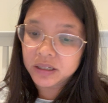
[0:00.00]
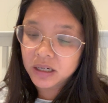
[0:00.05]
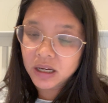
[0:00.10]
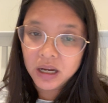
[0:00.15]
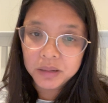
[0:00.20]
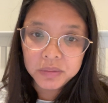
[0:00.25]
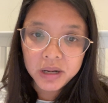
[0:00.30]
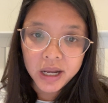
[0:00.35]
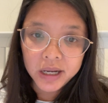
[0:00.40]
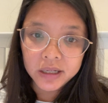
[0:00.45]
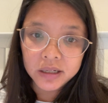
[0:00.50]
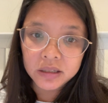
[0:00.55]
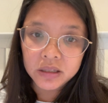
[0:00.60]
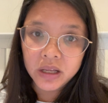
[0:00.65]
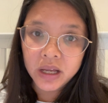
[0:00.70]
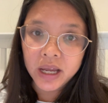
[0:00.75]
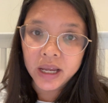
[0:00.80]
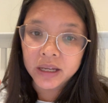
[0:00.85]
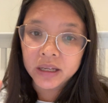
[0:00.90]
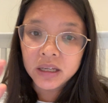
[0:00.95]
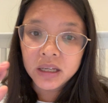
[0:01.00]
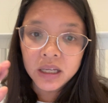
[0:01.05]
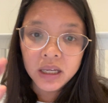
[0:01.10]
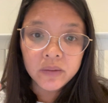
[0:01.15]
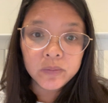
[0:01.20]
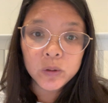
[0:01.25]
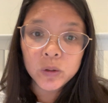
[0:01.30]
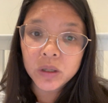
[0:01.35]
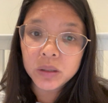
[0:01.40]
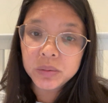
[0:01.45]
I'm not going to lie.
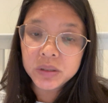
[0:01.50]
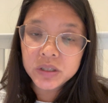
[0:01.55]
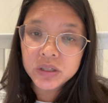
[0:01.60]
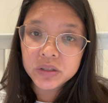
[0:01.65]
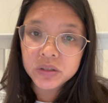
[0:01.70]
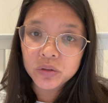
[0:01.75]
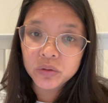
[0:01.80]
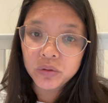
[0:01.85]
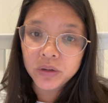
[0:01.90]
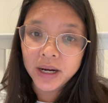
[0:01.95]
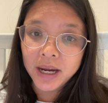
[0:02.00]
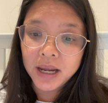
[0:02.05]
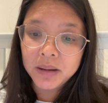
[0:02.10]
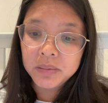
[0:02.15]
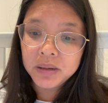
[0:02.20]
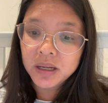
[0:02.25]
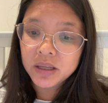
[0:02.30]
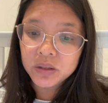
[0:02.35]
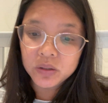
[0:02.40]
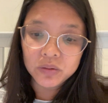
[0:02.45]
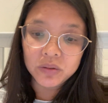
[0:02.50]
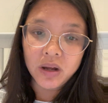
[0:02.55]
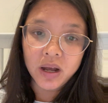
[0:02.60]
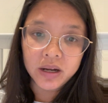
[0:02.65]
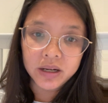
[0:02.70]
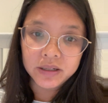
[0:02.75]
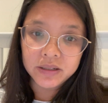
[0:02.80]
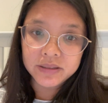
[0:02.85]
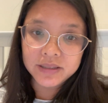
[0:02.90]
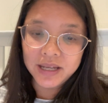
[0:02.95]
If your images are crap, they're not
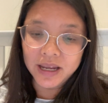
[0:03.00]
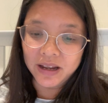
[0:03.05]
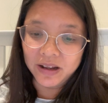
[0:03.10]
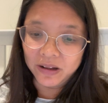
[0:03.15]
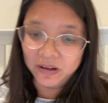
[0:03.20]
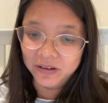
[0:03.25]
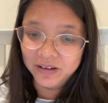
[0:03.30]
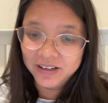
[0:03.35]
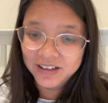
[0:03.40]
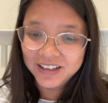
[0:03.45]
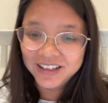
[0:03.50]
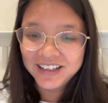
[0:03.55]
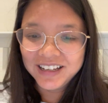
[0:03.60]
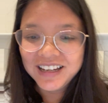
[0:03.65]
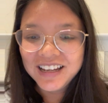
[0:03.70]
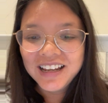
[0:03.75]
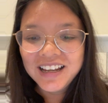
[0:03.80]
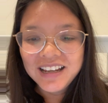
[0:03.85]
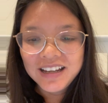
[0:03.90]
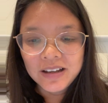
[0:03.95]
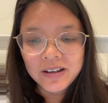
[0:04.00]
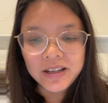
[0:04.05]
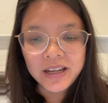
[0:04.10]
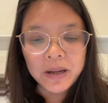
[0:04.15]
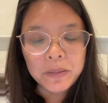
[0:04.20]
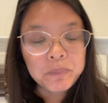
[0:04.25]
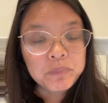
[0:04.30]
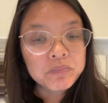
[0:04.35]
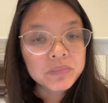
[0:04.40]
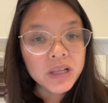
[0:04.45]
going to sell.
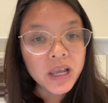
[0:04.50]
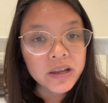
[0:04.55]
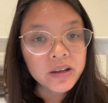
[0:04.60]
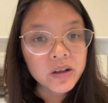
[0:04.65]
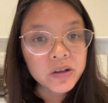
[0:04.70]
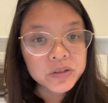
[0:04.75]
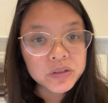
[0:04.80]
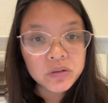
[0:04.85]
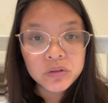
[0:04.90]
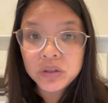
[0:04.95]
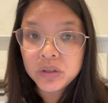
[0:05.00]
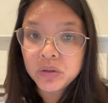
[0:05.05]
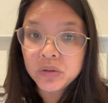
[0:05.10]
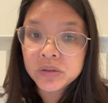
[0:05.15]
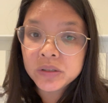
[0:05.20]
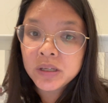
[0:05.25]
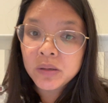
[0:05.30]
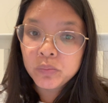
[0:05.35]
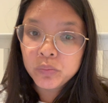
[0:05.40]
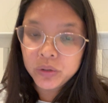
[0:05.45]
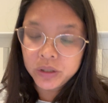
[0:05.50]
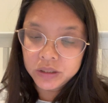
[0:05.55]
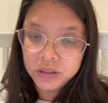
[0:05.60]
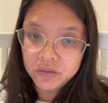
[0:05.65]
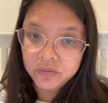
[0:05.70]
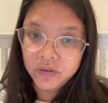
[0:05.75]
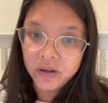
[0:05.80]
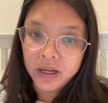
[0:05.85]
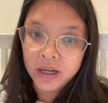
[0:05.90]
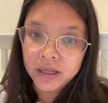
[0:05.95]
Okay, I also use
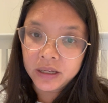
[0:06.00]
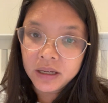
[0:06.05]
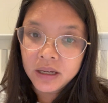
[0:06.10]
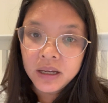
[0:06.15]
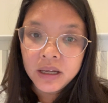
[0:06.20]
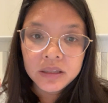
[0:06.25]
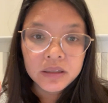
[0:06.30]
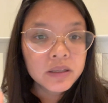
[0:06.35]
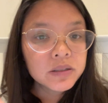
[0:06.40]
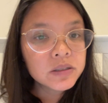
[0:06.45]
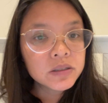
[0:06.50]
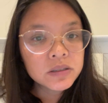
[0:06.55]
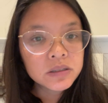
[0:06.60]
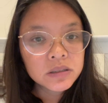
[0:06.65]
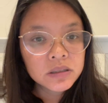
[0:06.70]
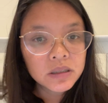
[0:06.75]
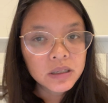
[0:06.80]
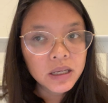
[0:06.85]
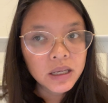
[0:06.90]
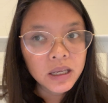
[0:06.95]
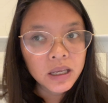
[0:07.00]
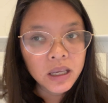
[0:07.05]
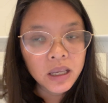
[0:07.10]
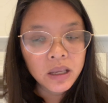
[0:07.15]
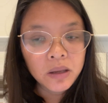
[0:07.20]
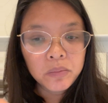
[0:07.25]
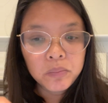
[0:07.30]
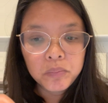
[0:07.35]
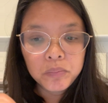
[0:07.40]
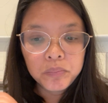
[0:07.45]
Printify. This is
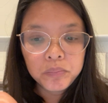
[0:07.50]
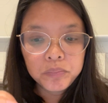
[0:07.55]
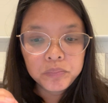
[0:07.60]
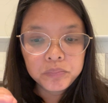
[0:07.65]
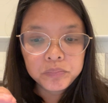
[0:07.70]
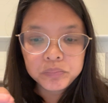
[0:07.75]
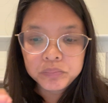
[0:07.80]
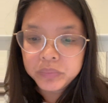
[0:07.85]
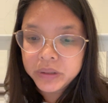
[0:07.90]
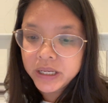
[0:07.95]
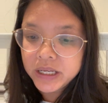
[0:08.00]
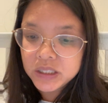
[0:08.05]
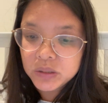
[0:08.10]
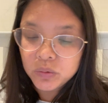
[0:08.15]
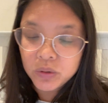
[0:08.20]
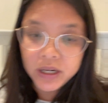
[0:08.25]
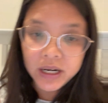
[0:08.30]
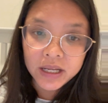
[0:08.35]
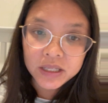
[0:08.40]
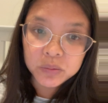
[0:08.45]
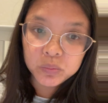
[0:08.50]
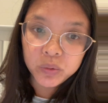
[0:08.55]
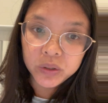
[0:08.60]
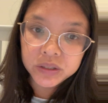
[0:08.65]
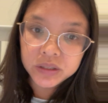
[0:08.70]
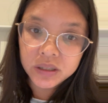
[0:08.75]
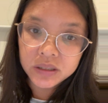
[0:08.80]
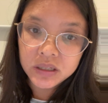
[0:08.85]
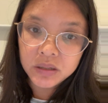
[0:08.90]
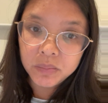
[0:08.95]
a place where it has
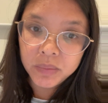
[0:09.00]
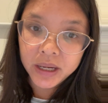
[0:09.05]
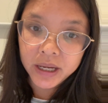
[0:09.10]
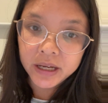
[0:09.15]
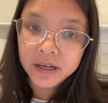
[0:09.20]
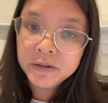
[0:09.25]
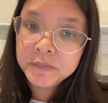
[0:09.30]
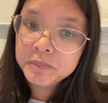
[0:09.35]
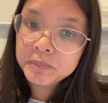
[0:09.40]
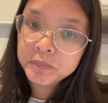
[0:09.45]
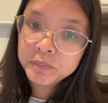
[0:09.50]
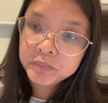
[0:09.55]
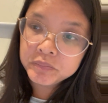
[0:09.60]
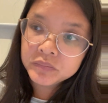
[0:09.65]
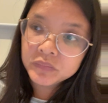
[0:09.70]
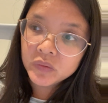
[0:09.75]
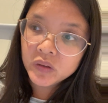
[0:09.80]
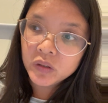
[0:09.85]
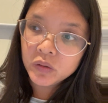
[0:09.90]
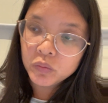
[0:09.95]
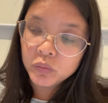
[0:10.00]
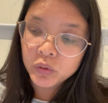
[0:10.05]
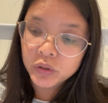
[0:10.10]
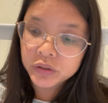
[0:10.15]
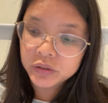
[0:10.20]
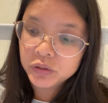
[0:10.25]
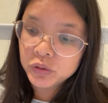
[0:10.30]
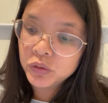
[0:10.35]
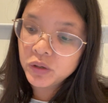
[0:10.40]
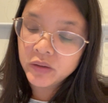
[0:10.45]
print on demand, where
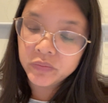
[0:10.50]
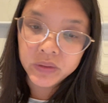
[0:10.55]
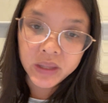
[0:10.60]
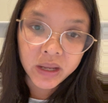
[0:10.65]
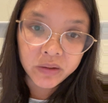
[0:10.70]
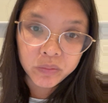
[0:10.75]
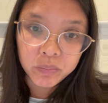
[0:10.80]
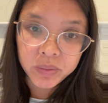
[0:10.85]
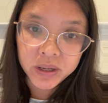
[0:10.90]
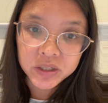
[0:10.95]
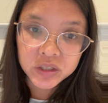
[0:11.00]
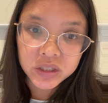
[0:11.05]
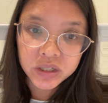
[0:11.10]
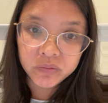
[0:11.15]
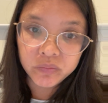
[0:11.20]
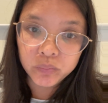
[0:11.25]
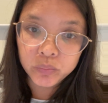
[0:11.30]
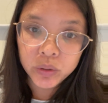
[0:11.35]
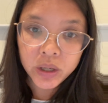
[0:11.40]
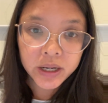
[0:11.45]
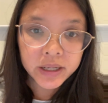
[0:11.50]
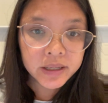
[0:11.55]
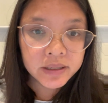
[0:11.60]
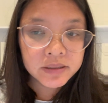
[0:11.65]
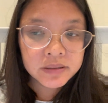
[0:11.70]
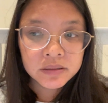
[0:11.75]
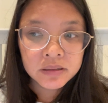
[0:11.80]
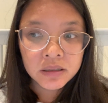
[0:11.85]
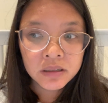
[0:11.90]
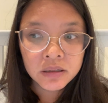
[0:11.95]
you have to have a bunch of different
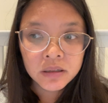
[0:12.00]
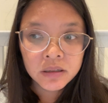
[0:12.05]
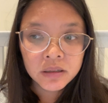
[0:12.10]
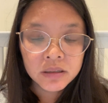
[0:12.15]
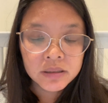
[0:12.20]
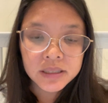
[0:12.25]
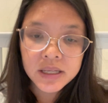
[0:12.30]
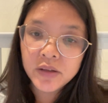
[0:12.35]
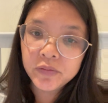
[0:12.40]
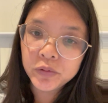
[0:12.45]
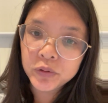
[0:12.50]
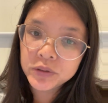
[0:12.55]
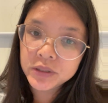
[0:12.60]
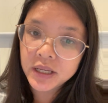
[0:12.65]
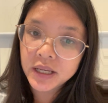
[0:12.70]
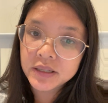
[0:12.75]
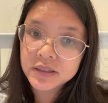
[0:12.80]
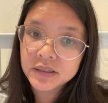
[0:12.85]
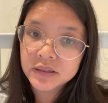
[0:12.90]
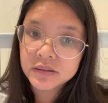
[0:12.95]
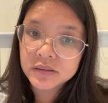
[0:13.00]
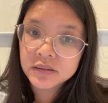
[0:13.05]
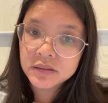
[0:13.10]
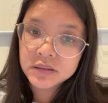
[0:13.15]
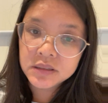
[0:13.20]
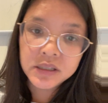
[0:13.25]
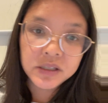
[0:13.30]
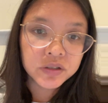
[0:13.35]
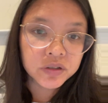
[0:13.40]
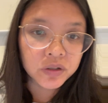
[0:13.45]
products, cell phone cases,
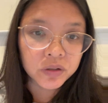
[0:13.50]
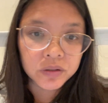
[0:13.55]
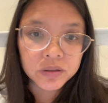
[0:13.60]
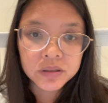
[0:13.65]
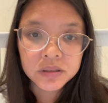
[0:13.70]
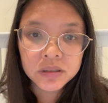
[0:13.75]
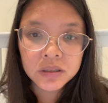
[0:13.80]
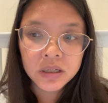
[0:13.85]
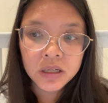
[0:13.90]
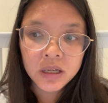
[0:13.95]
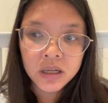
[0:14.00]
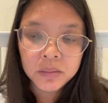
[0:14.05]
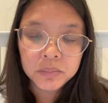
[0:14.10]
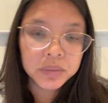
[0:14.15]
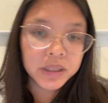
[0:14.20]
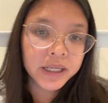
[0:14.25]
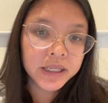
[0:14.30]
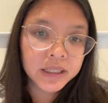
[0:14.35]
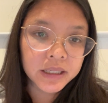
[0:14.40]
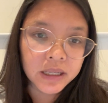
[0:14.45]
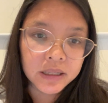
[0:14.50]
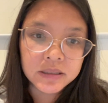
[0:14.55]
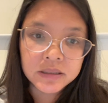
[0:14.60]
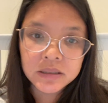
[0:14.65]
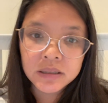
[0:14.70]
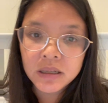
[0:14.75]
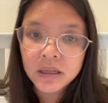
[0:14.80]
t-shirts, blankets,